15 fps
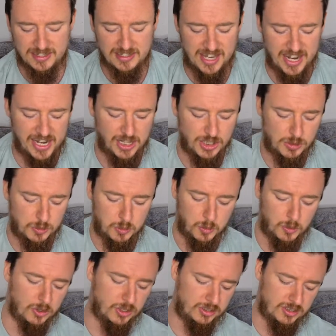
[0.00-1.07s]
the stage
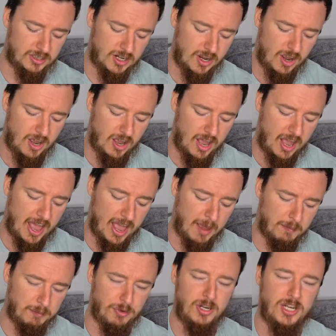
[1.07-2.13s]
1
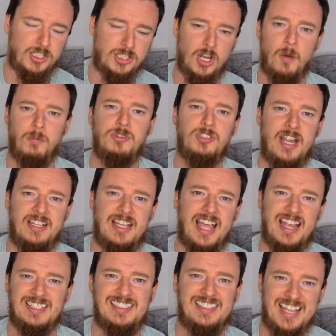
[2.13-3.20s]
bullish uptrend
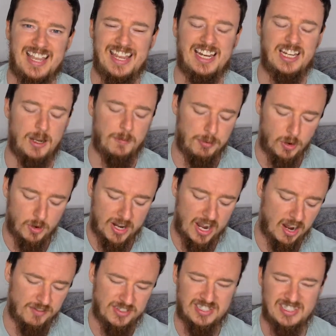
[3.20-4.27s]
that is in, it broke
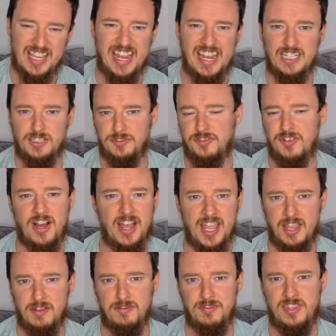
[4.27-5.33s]
out of a stage
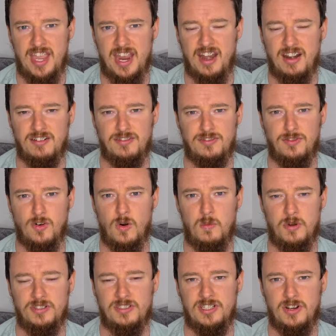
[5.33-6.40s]
5 there 4
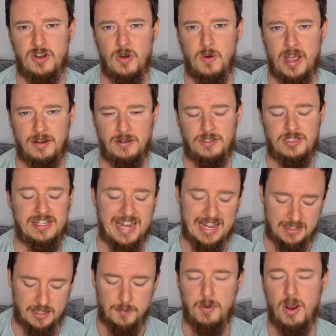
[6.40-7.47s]
months ago, and to
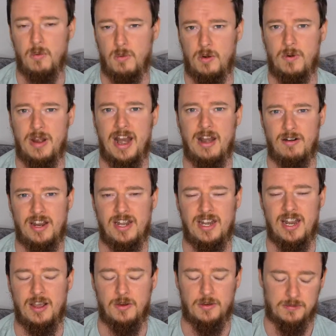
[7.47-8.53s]
get to the point where we're at right
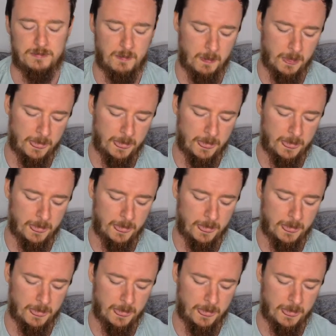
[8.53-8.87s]
now.